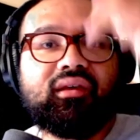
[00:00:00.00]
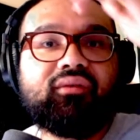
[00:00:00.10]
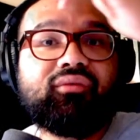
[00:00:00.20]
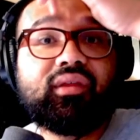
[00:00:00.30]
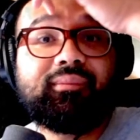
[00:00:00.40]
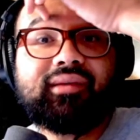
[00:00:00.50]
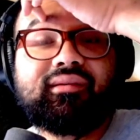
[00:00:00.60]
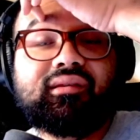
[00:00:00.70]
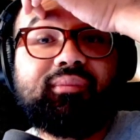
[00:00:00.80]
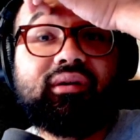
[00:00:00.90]
For the best
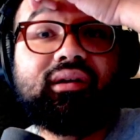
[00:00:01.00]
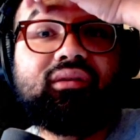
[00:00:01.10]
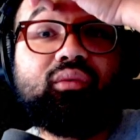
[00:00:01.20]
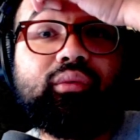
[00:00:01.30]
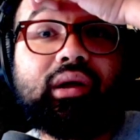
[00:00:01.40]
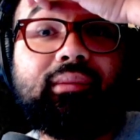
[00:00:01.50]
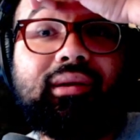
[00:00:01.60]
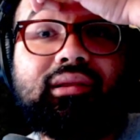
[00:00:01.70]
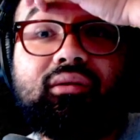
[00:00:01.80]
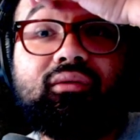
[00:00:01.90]
experience, we
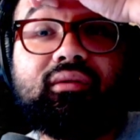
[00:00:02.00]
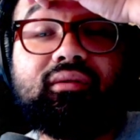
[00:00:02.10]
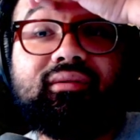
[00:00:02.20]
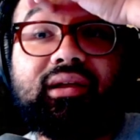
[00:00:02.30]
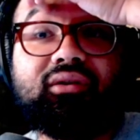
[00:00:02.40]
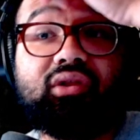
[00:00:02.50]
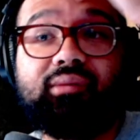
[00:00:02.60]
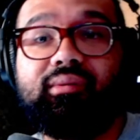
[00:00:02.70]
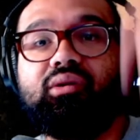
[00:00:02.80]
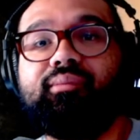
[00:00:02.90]
recommend using the standard
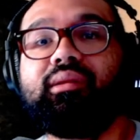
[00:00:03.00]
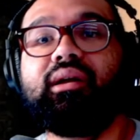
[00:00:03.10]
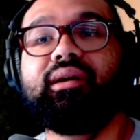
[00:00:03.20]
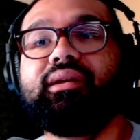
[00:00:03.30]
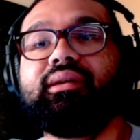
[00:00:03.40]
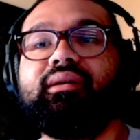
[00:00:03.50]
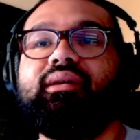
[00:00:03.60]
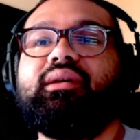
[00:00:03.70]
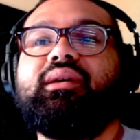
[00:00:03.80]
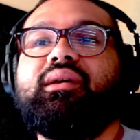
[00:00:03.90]
GPU plugin.
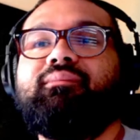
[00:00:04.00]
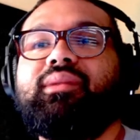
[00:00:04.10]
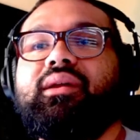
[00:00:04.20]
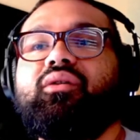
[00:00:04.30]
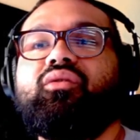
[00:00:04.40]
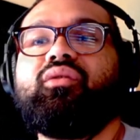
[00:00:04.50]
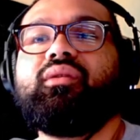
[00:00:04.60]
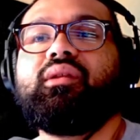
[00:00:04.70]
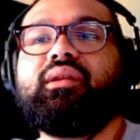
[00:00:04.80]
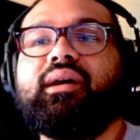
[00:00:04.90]
Players
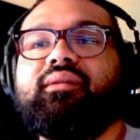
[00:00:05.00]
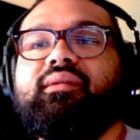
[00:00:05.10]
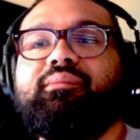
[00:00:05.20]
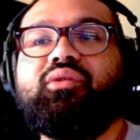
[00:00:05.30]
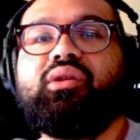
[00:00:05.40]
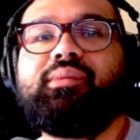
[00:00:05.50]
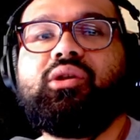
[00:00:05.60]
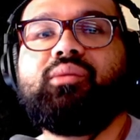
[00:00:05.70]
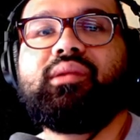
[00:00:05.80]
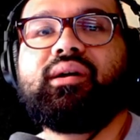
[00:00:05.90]
using the legacy
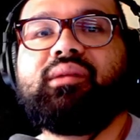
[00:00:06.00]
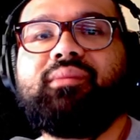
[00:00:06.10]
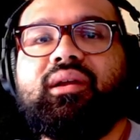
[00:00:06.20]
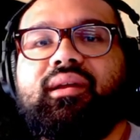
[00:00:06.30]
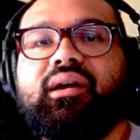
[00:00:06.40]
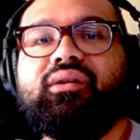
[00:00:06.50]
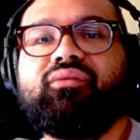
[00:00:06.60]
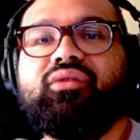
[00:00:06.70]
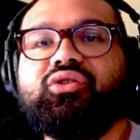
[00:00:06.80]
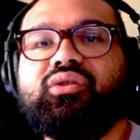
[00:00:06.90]
GPU plugin may encounter
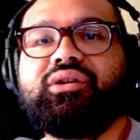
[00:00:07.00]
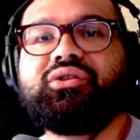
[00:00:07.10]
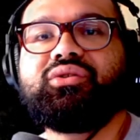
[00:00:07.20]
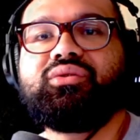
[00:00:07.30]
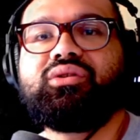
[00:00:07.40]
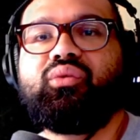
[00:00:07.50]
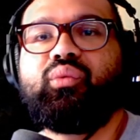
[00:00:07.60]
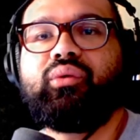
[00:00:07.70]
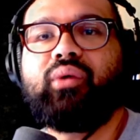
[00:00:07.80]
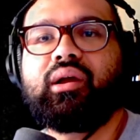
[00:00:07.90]
visual issues, so
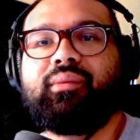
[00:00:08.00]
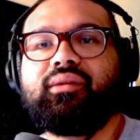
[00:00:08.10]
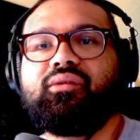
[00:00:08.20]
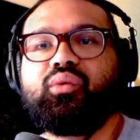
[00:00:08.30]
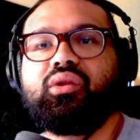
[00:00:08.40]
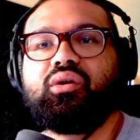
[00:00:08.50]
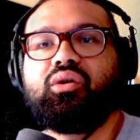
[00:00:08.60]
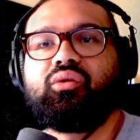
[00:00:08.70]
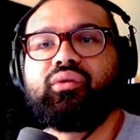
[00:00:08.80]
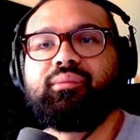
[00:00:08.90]
we recommend switching
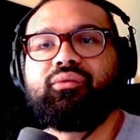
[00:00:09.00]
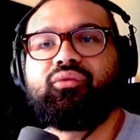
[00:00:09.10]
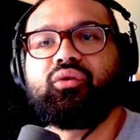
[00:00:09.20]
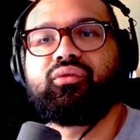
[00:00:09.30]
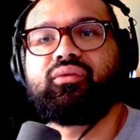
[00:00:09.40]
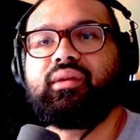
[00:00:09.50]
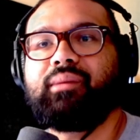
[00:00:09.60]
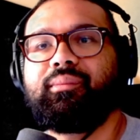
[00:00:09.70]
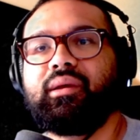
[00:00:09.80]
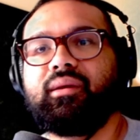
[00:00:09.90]
over before
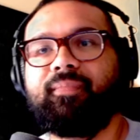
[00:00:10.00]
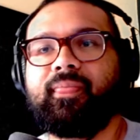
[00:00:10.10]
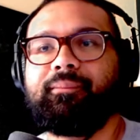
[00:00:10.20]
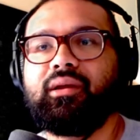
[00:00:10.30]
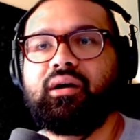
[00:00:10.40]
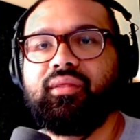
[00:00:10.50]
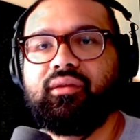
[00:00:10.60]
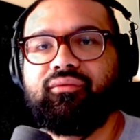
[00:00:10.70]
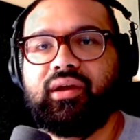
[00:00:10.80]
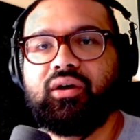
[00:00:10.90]
stepping beyond
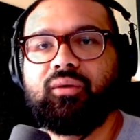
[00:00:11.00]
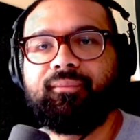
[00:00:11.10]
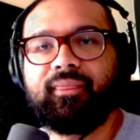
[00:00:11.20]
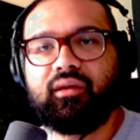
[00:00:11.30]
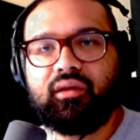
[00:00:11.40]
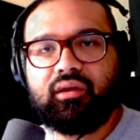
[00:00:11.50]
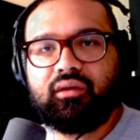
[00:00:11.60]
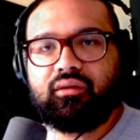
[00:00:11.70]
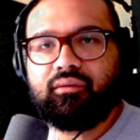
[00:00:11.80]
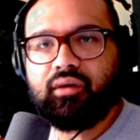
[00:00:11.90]
the veil.
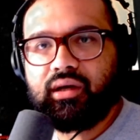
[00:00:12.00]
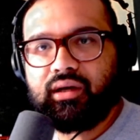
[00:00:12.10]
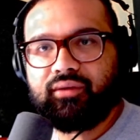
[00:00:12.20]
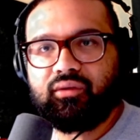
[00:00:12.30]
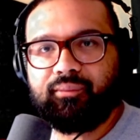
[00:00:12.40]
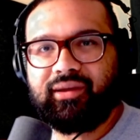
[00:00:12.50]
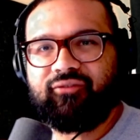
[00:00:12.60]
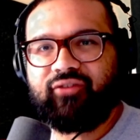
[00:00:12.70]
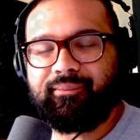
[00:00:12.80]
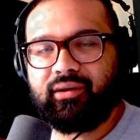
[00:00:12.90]

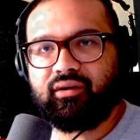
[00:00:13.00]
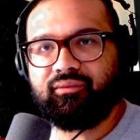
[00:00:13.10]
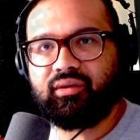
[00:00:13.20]
Vampirium.